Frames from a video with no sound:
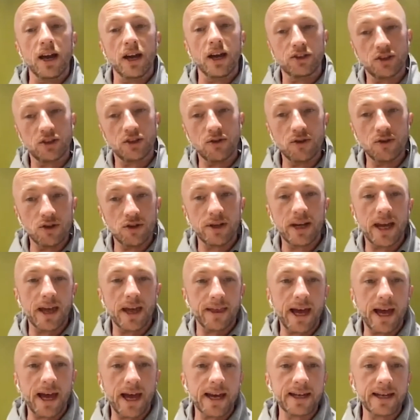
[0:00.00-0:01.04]
As soon as you
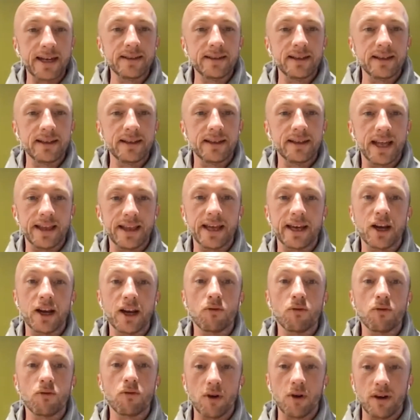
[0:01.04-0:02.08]
get that in, then they
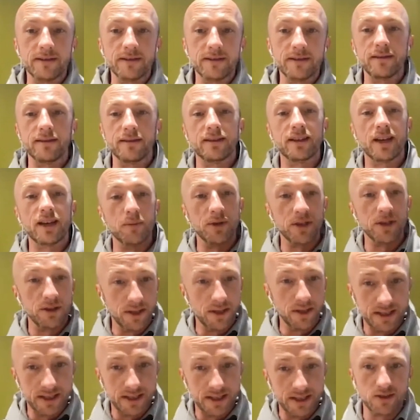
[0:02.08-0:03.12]
go, right, can we do
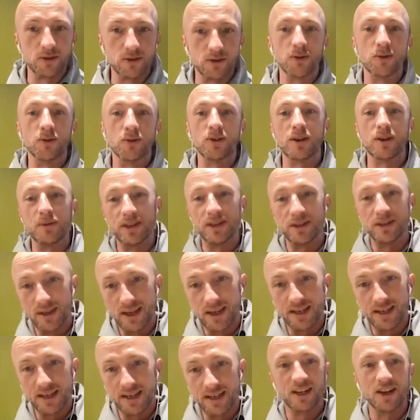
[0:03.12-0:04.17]
this in store? Can we do
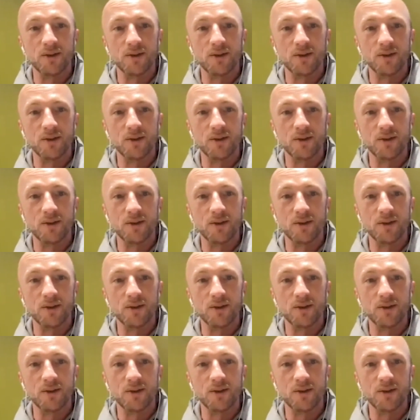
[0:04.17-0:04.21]
this?